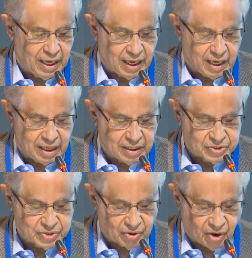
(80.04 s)

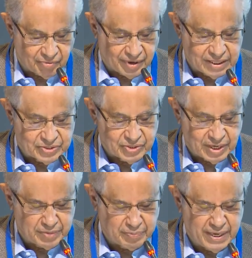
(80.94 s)
so, all right, so
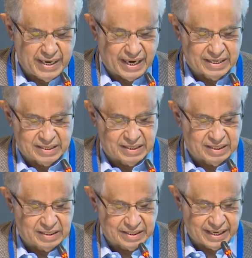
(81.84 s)
let me get,
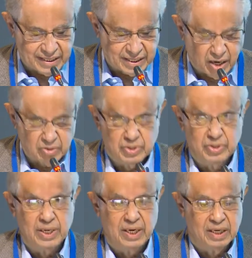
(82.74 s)
get down to
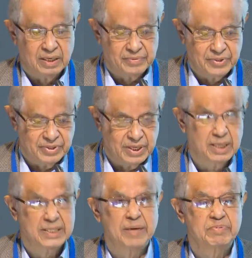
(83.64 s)
the, to the
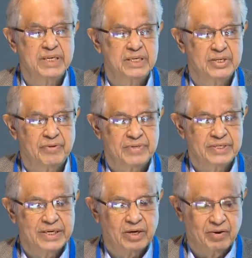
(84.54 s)
substance of,
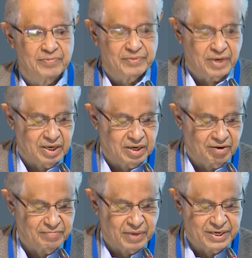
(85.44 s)
the of, uh,
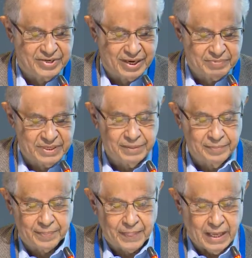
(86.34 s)
of my chapter.
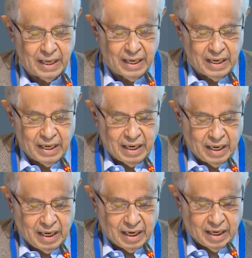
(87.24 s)

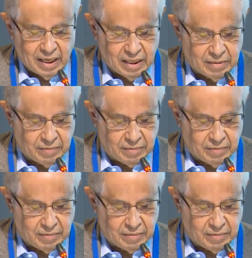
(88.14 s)
Uh,